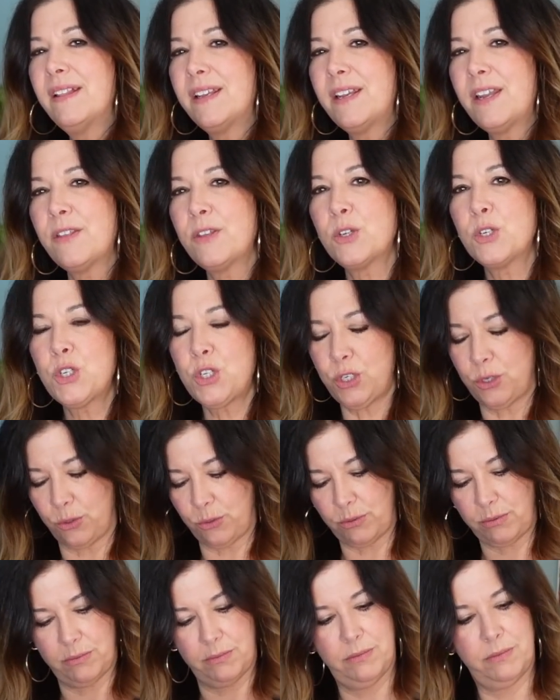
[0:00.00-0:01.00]
another shoe.
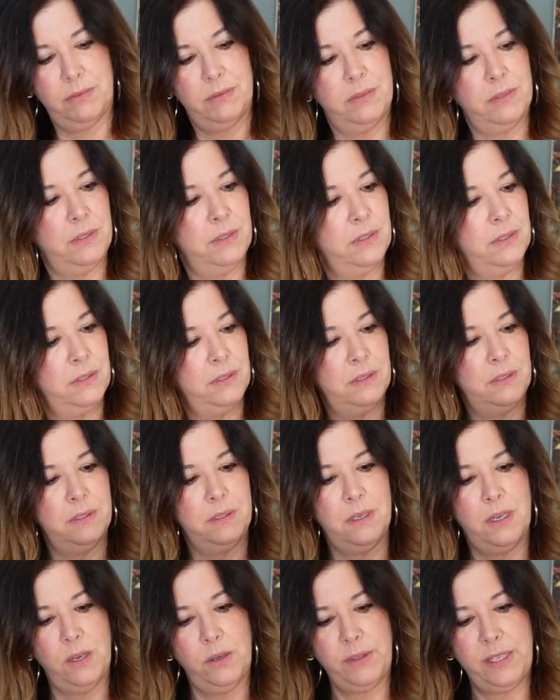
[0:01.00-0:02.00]

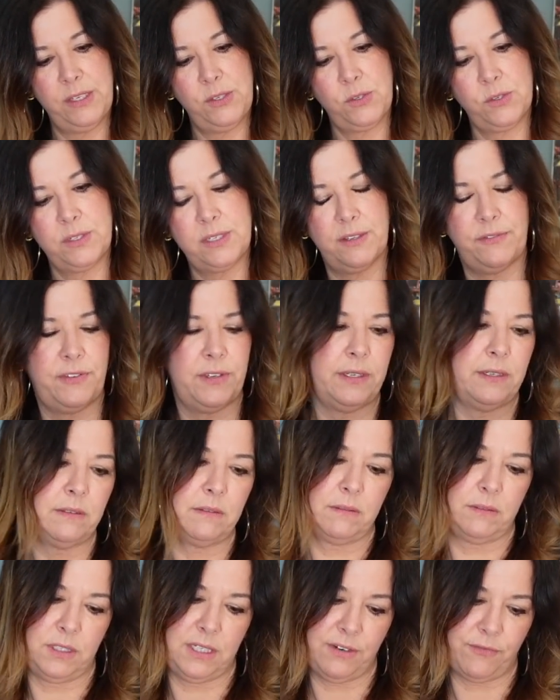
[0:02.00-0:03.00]
Well, these are different.
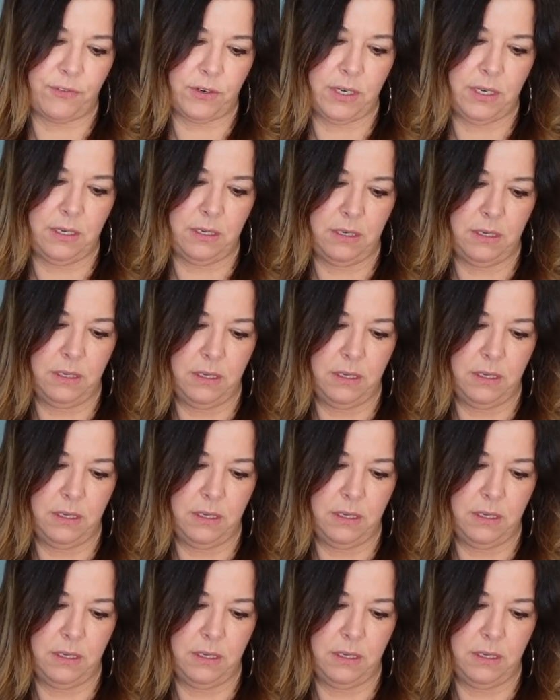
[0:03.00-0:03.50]
different.